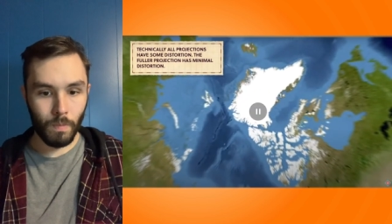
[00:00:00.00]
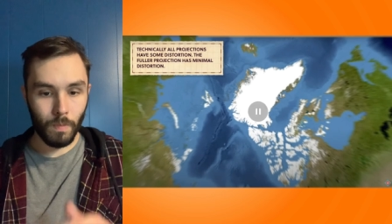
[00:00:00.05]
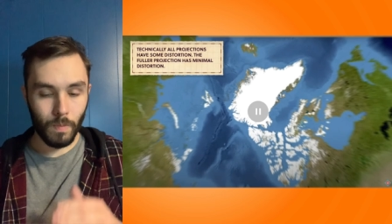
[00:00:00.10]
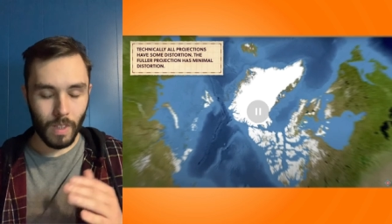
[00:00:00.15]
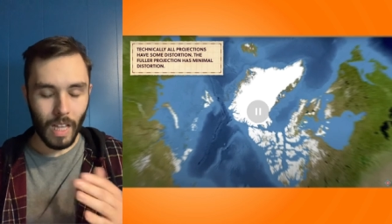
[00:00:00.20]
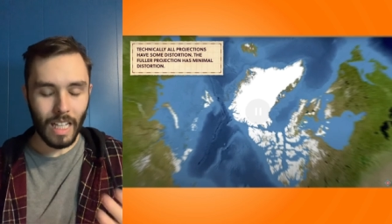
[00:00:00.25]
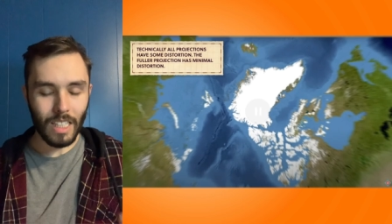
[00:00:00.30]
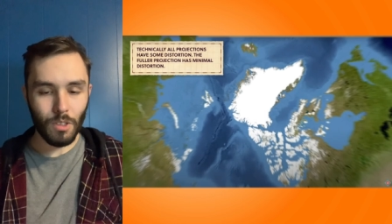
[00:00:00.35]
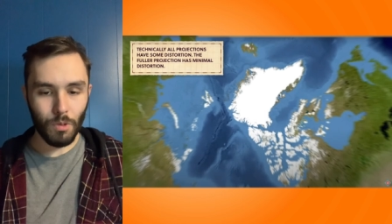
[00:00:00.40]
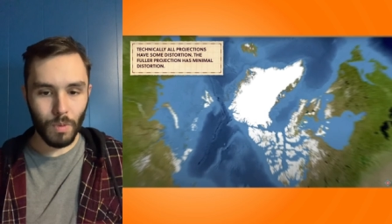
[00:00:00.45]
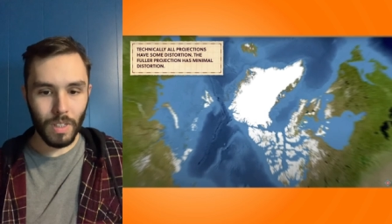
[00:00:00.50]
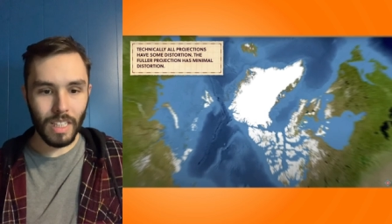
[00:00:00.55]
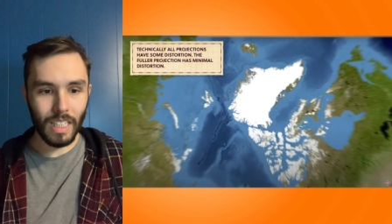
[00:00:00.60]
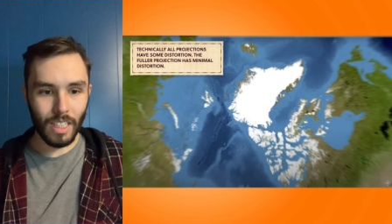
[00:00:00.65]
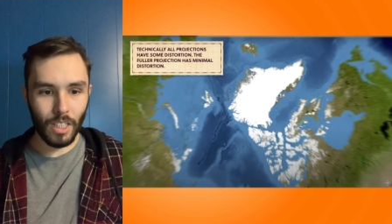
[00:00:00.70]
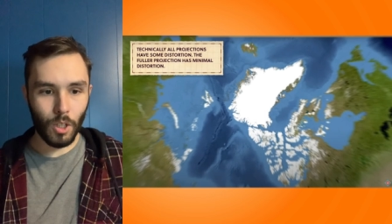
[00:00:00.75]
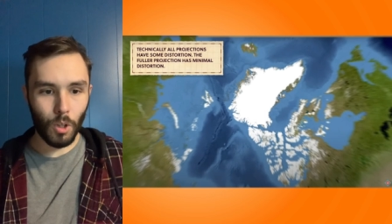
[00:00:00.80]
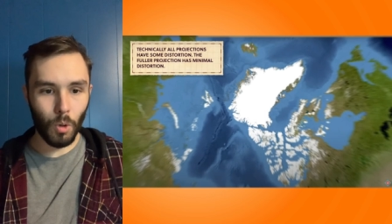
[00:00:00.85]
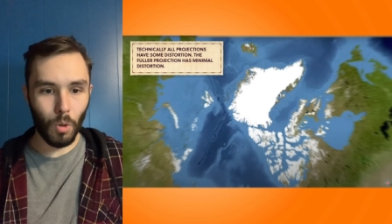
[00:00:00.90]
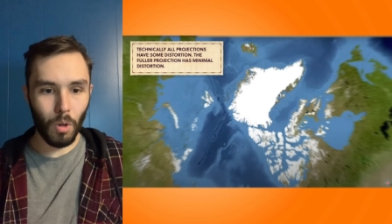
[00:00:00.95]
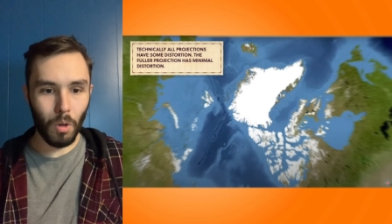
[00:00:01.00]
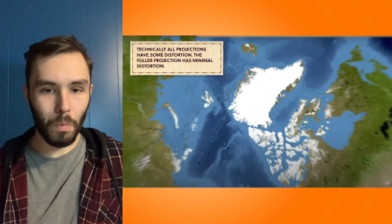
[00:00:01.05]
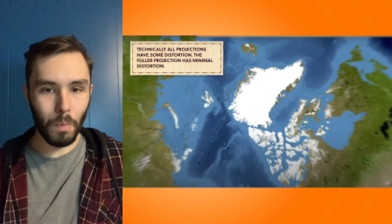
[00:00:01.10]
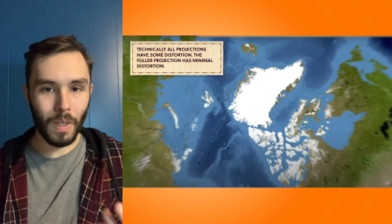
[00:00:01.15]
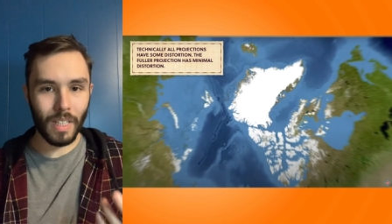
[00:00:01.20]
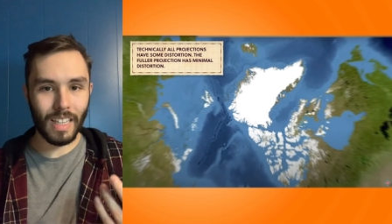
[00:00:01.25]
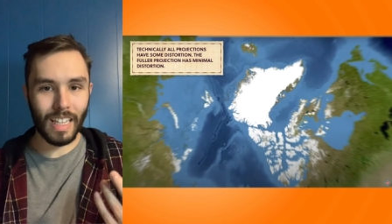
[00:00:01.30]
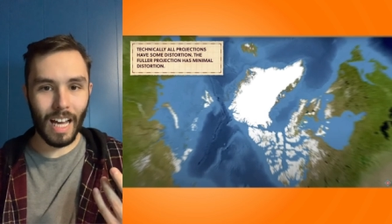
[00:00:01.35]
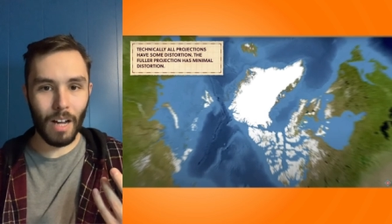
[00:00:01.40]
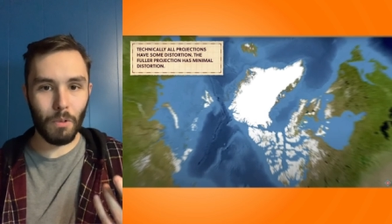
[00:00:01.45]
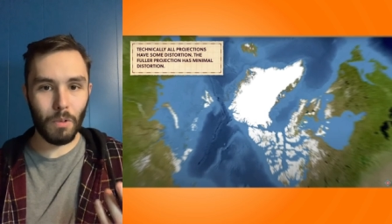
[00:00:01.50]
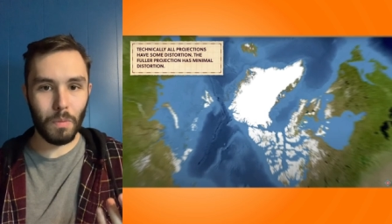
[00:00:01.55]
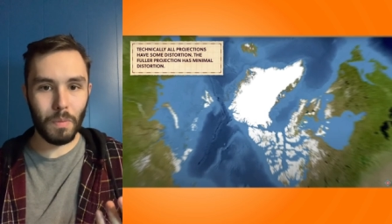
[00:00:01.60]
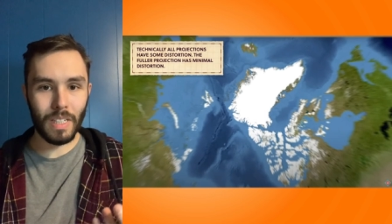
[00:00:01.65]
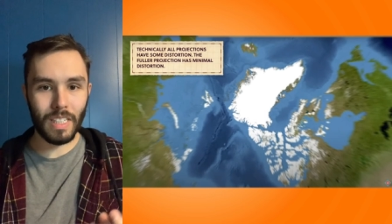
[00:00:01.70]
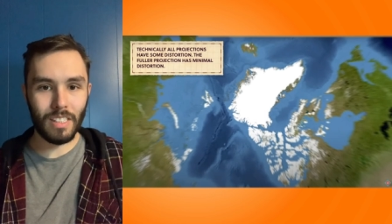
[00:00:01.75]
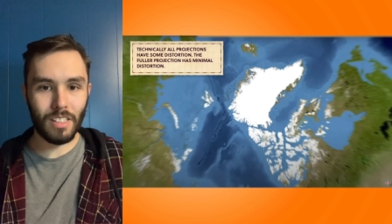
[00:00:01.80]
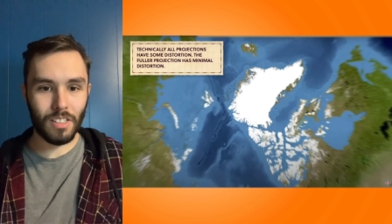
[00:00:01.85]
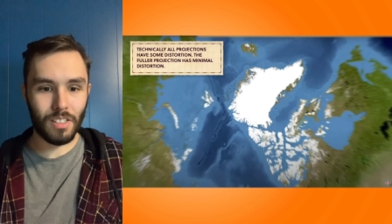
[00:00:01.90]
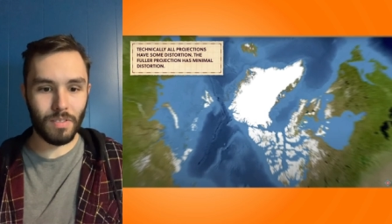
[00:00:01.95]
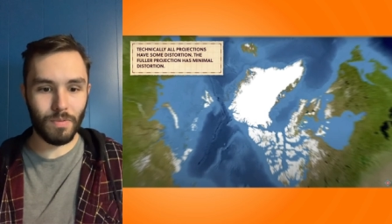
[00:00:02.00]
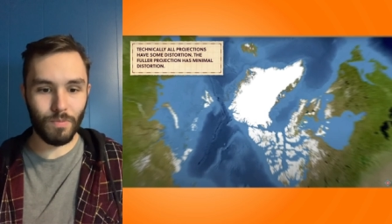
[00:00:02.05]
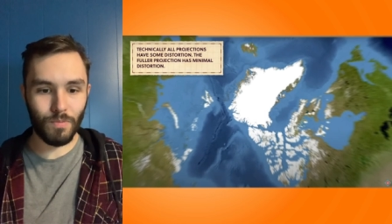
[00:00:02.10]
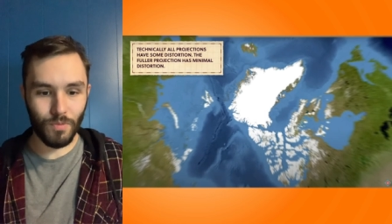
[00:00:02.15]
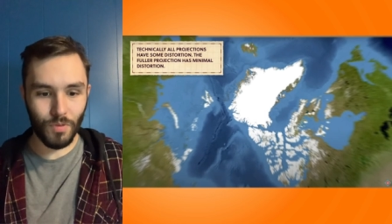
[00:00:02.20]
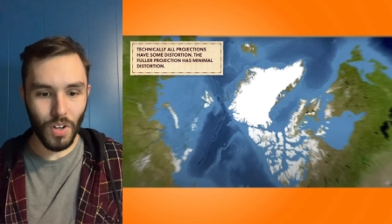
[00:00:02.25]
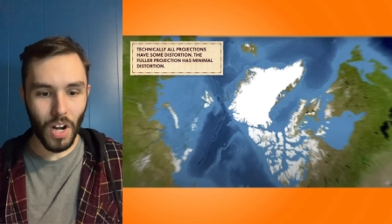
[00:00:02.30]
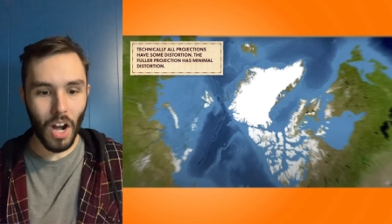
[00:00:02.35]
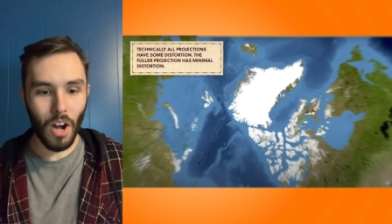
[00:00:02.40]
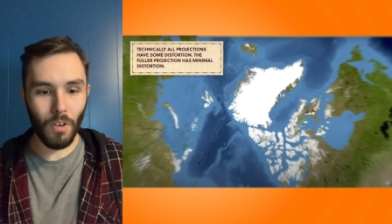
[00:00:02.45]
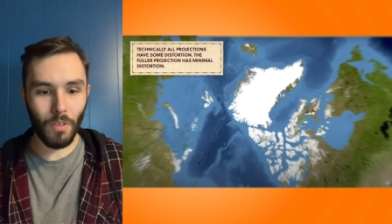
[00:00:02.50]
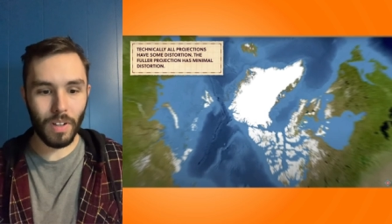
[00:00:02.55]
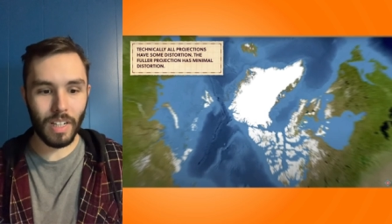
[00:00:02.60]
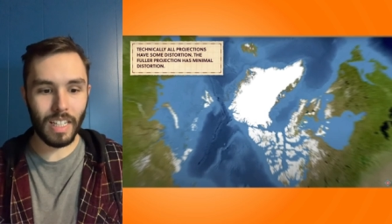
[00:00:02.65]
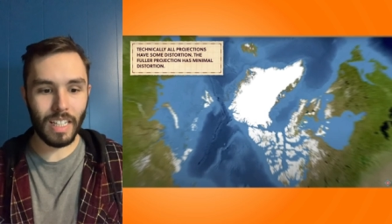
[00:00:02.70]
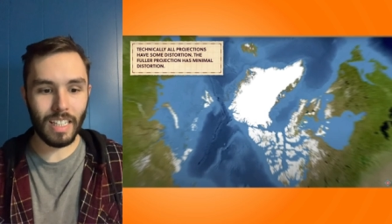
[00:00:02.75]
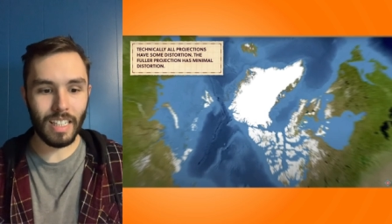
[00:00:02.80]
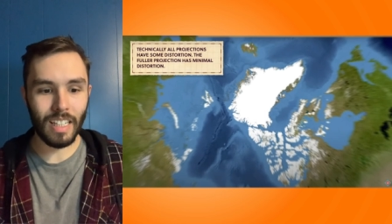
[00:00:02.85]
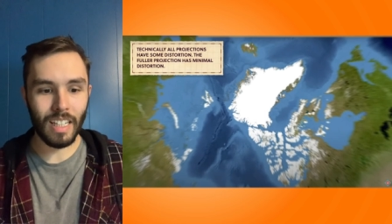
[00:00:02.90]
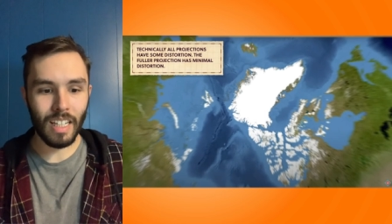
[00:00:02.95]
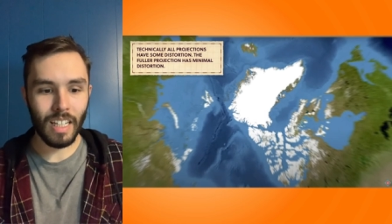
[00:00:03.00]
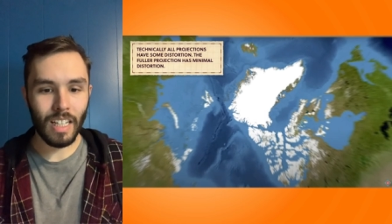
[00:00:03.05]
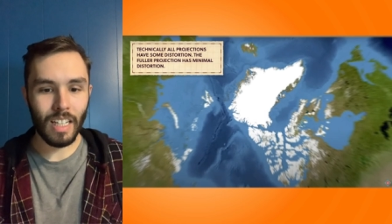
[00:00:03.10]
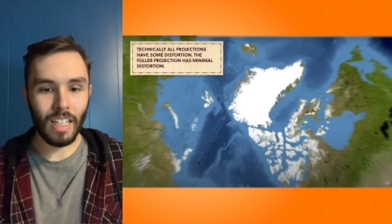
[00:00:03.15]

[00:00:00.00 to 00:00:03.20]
That's really cool, but that would be very